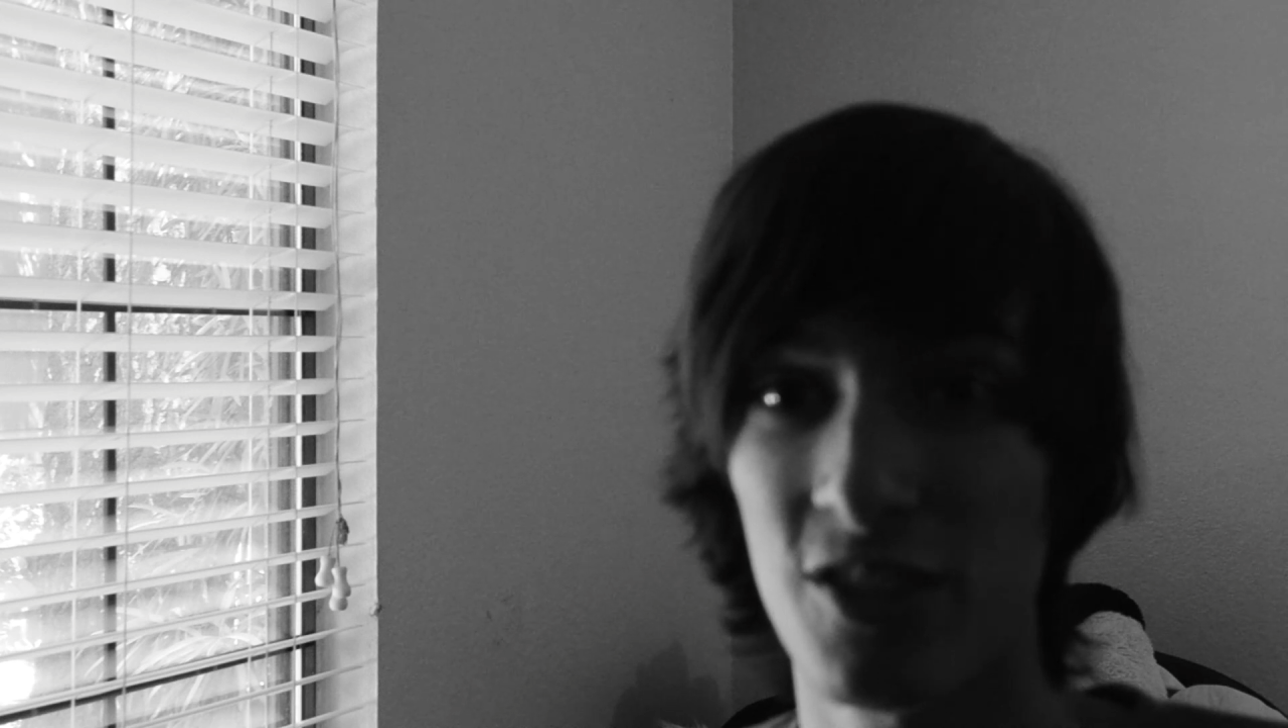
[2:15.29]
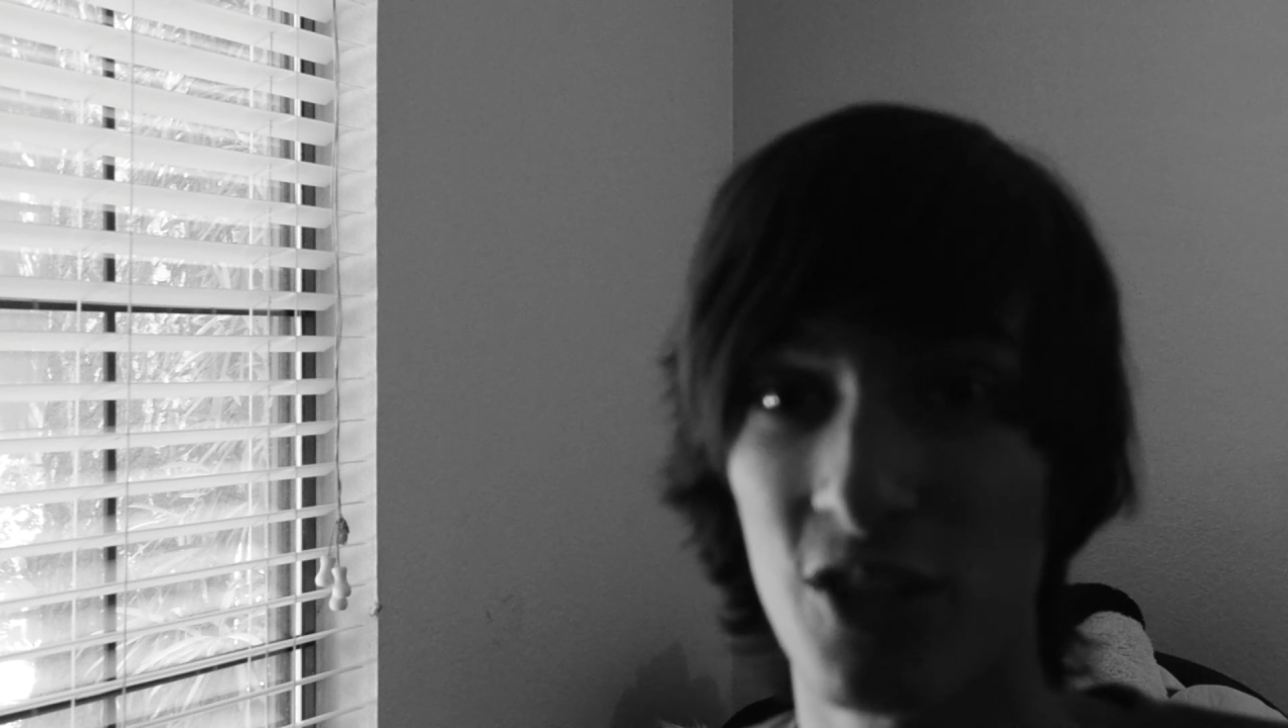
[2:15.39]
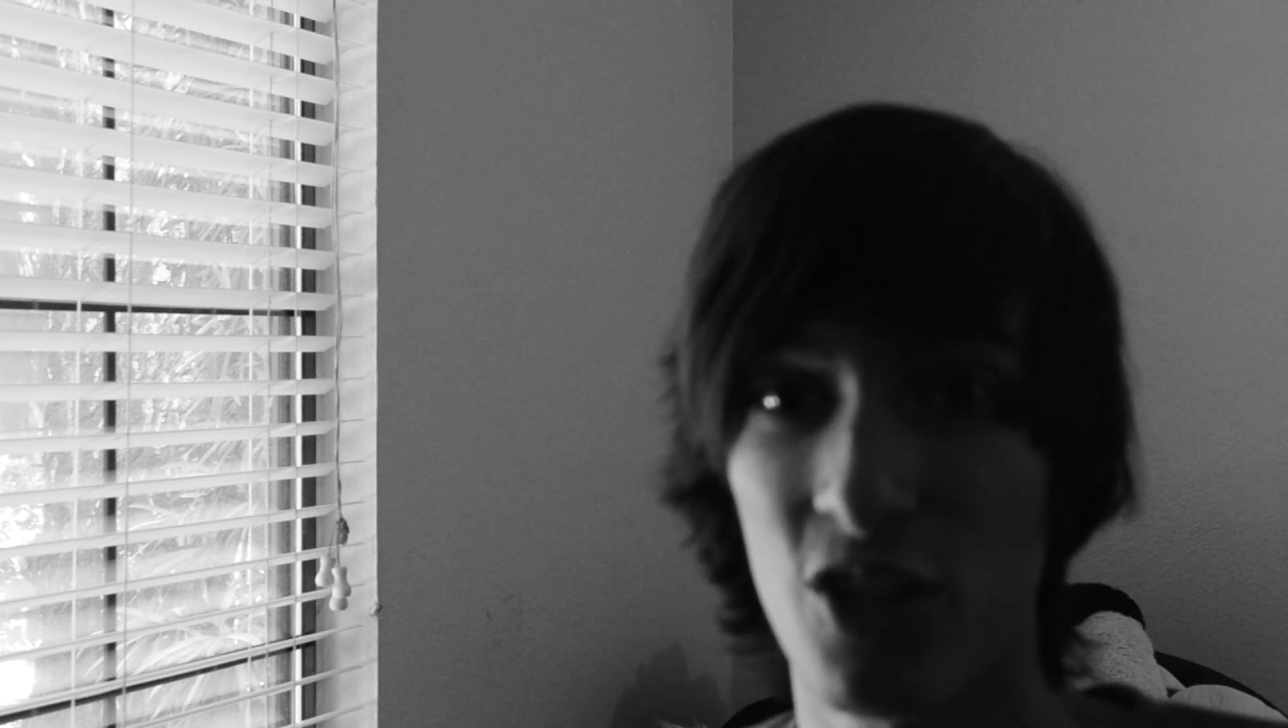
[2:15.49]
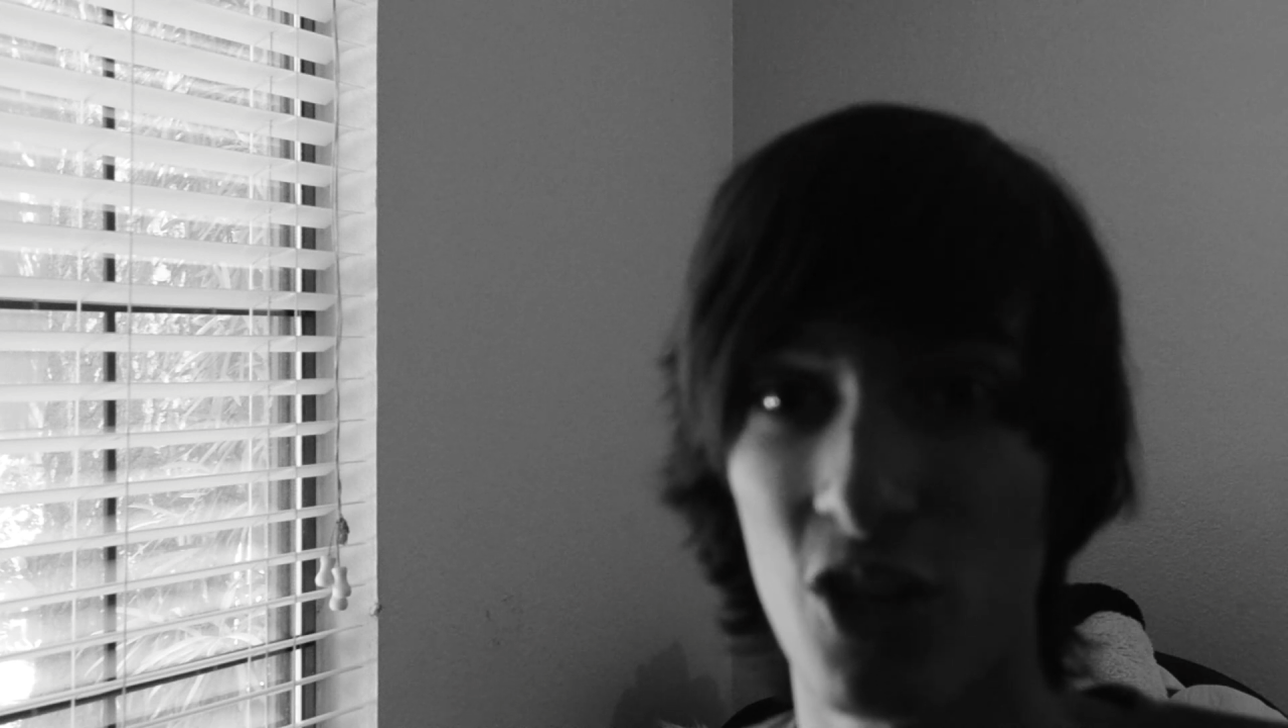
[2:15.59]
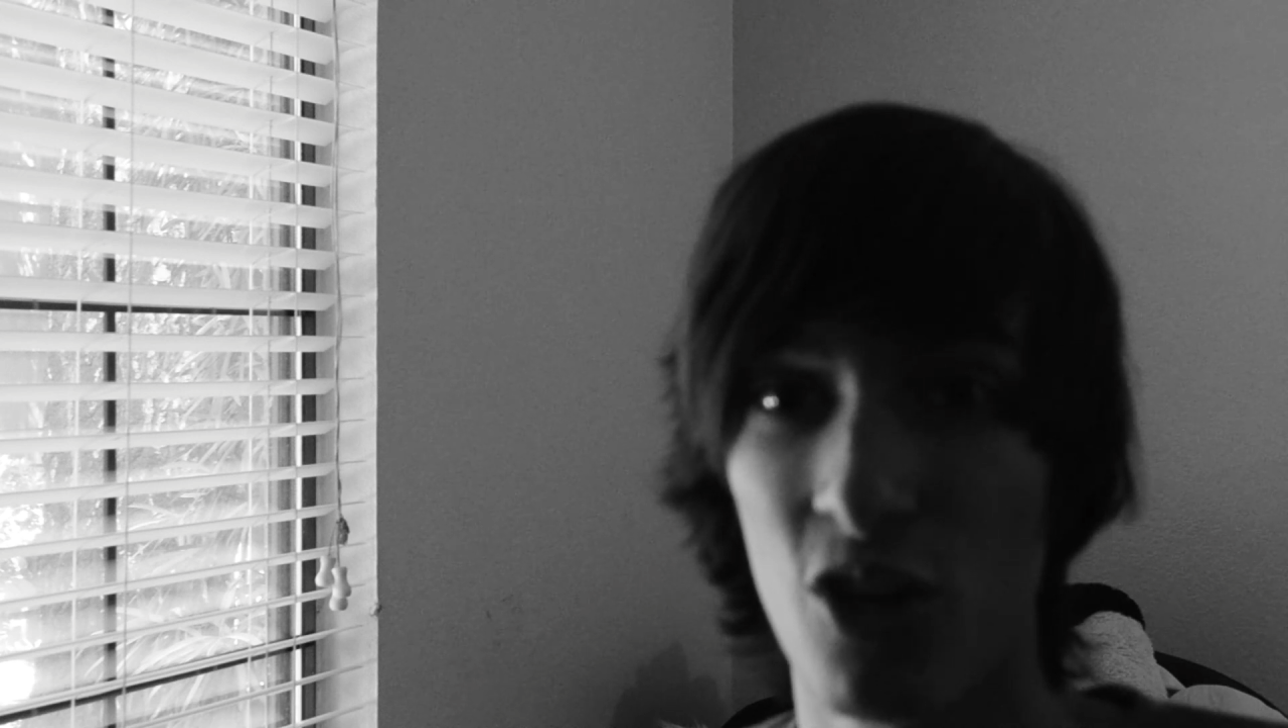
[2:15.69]
to
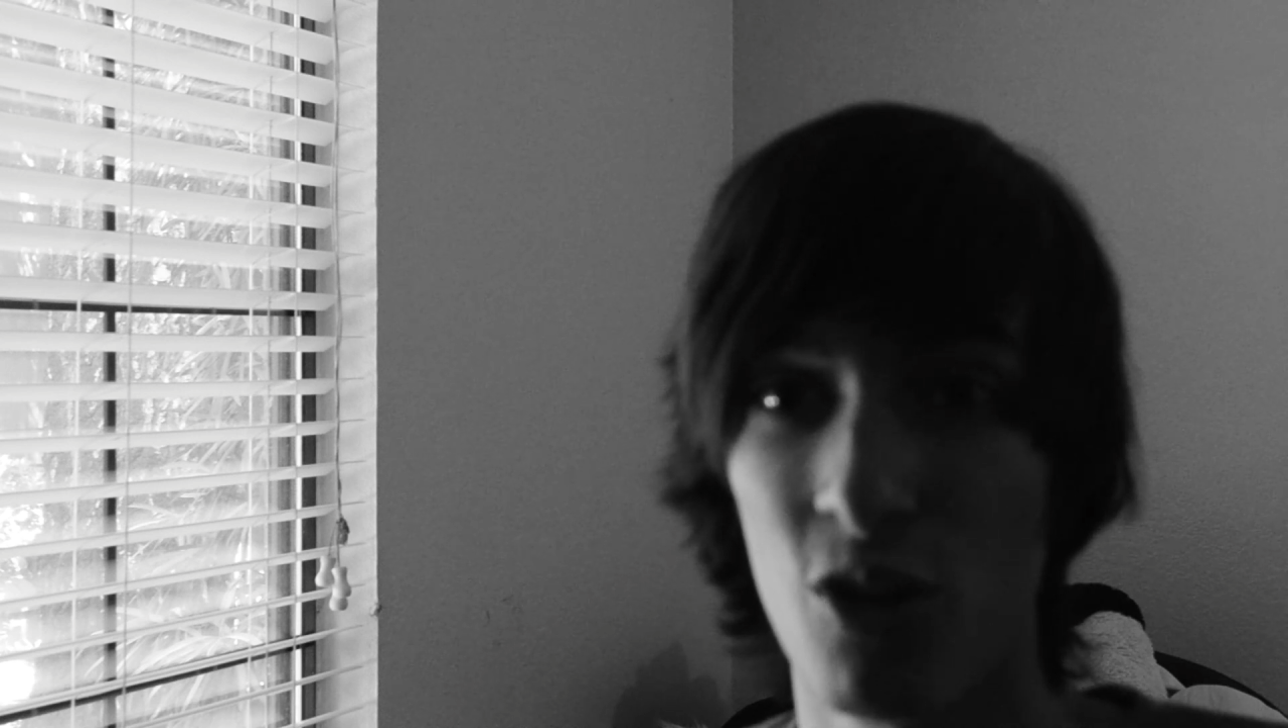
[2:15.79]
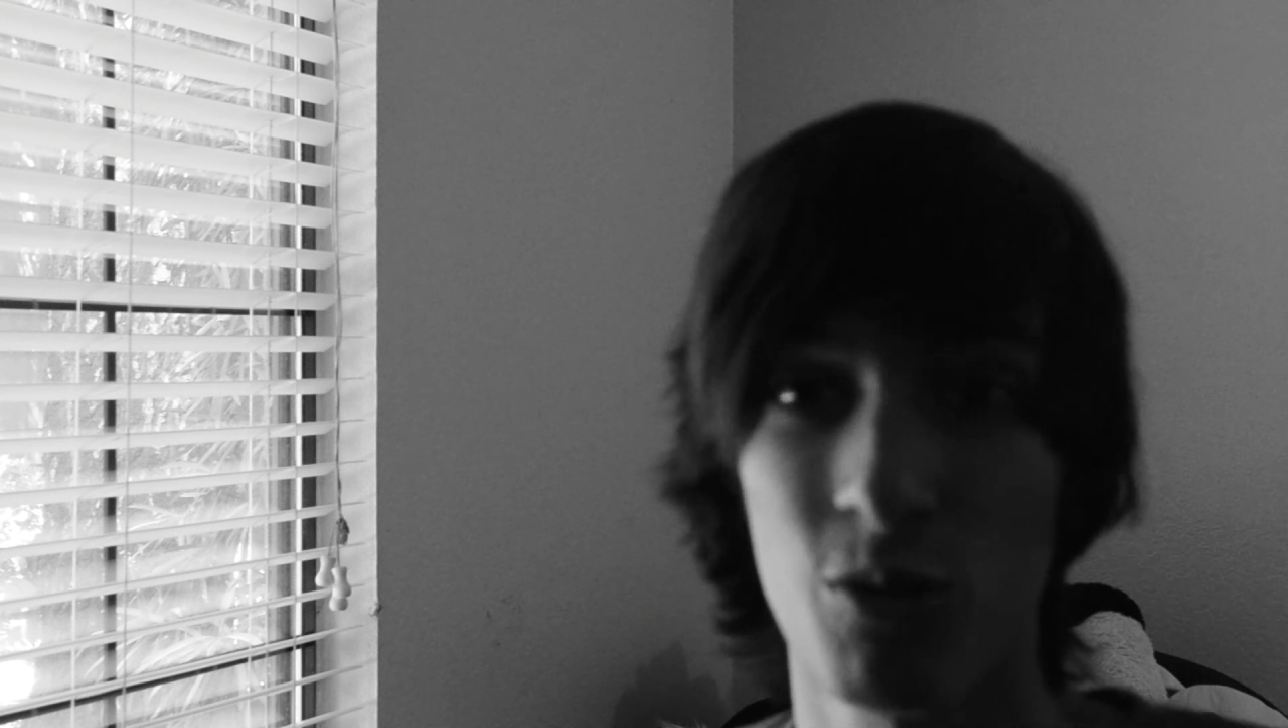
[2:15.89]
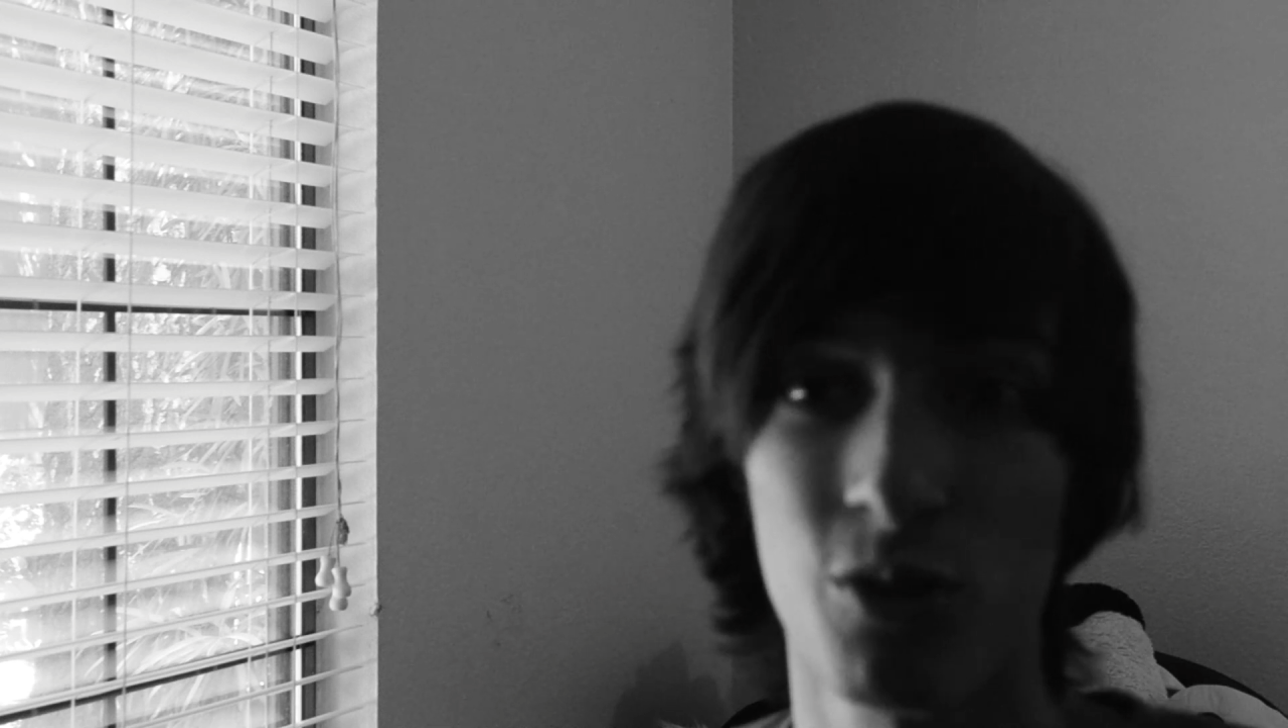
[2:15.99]
go.